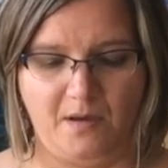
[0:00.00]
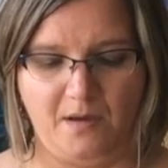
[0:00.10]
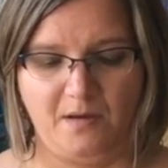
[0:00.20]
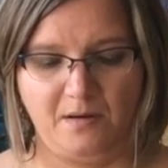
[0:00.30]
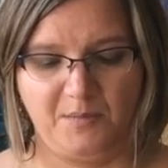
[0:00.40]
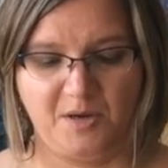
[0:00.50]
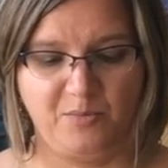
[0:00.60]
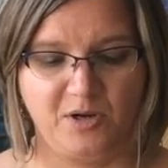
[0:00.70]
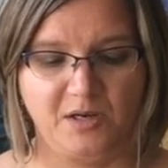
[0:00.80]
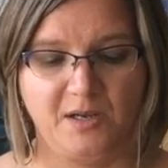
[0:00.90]
And I'm going to
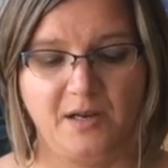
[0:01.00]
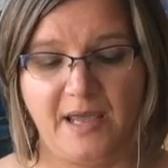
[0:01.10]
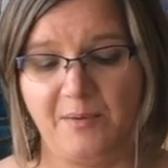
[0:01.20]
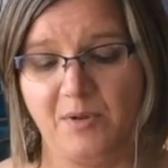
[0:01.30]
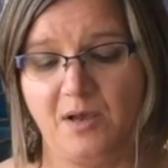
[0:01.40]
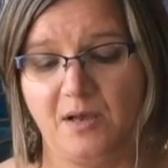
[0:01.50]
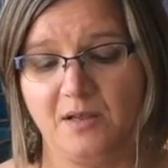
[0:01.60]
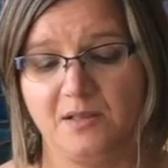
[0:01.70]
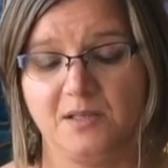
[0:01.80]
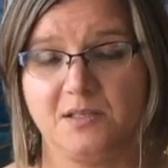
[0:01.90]
put a little label on
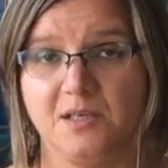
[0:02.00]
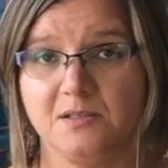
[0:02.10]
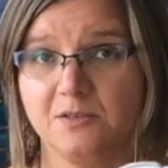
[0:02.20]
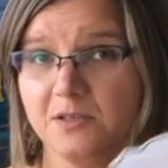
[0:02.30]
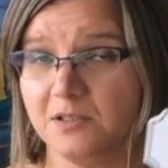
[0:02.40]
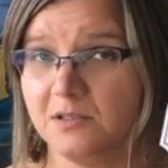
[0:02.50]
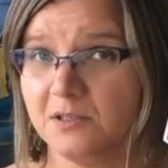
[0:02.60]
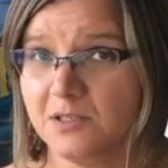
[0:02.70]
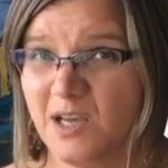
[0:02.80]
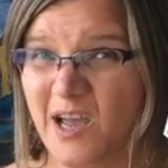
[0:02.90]
it that says
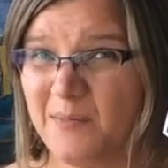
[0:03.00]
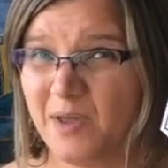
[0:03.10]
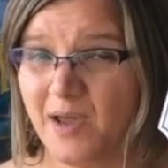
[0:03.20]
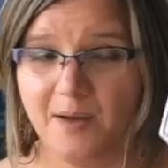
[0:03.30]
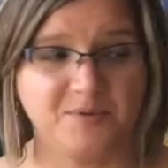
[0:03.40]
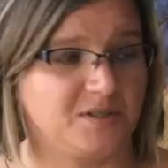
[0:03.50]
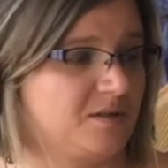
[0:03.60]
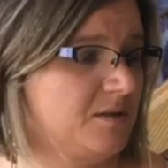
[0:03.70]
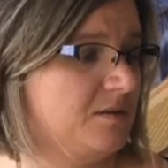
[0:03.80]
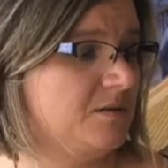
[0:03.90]
Kristel's Time
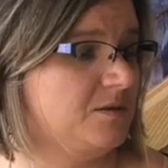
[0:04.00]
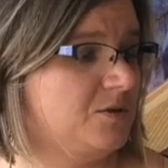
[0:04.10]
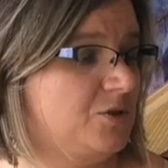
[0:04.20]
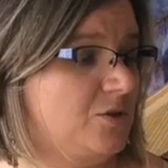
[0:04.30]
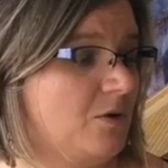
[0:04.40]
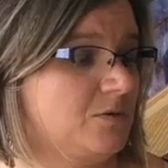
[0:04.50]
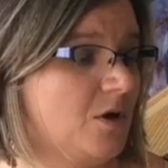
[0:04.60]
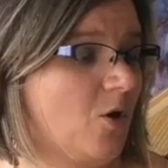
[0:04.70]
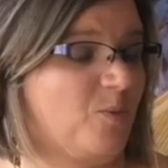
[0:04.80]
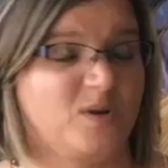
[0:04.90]
Capsule. Don't
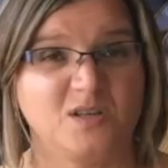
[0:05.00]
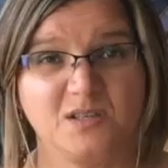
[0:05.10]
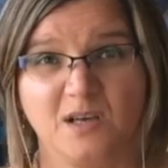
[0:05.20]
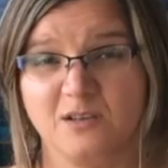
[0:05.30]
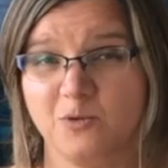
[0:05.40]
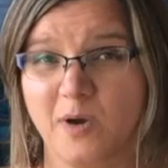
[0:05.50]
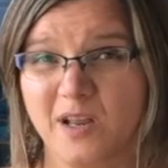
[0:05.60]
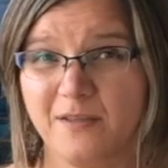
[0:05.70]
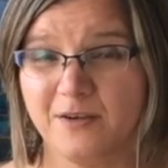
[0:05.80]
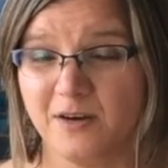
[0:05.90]
open until
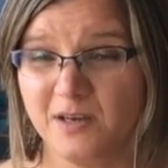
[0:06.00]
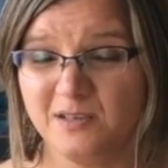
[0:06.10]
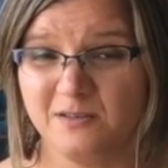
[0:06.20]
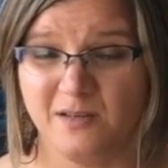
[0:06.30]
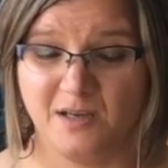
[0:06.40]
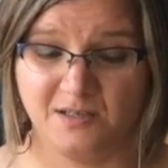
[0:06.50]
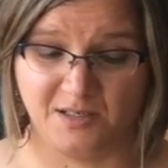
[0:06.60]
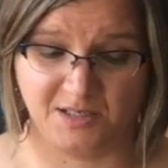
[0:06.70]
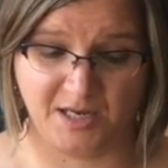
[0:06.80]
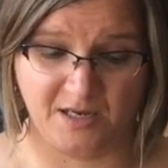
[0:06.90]
2030, so that is
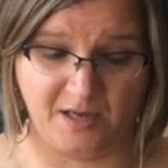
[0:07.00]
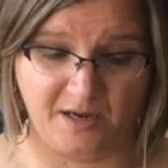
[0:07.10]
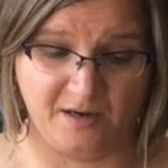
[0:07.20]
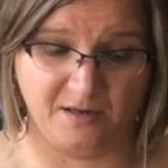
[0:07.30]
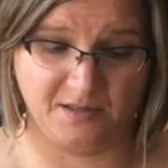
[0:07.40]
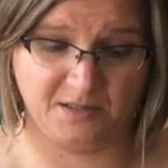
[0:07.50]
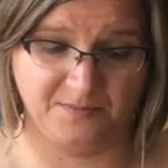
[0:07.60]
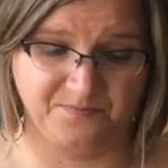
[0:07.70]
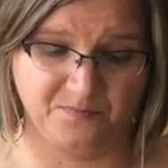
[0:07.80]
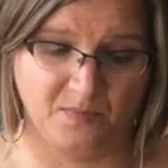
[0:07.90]
in 10
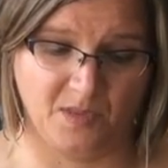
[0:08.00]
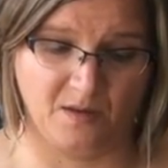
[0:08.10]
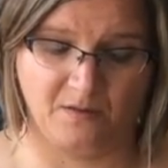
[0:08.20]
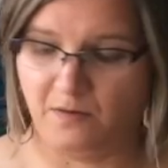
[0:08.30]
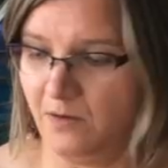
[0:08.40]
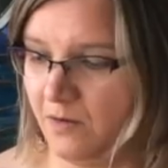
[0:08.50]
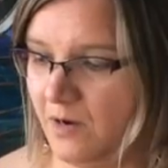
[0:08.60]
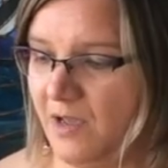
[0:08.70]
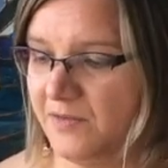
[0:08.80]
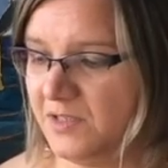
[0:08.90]
years. So you
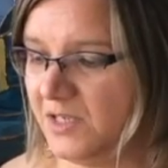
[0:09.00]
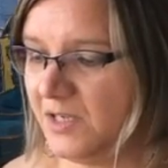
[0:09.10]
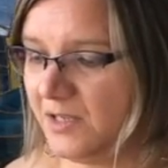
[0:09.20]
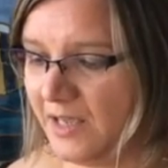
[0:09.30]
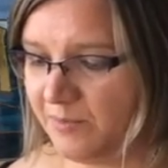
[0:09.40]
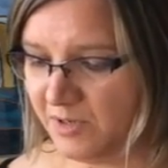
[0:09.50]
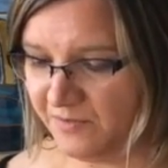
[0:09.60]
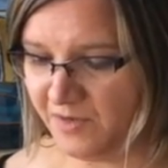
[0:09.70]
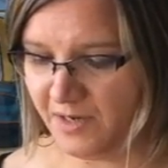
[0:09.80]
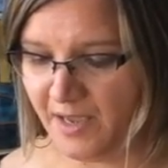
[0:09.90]
can have a sticky label
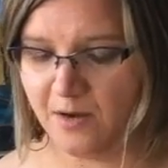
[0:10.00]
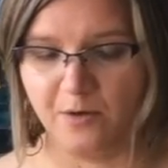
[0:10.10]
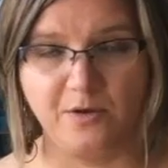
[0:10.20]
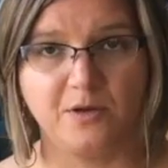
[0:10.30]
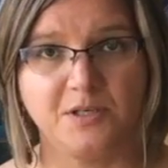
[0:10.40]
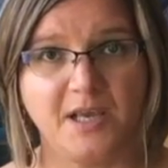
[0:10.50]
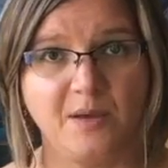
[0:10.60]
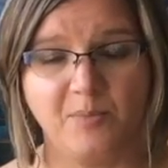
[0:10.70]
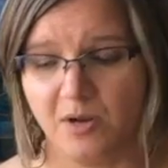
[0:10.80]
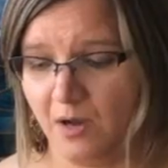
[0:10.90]
if you like, or you can
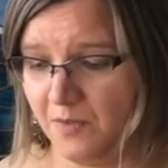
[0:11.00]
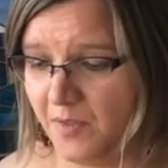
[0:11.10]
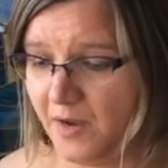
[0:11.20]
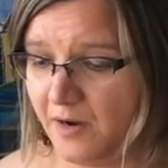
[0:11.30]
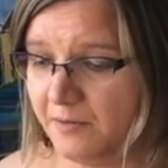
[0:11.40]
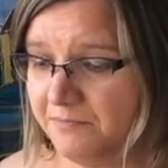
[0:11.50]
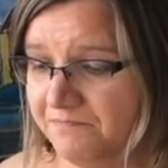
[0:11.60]
tape it on there.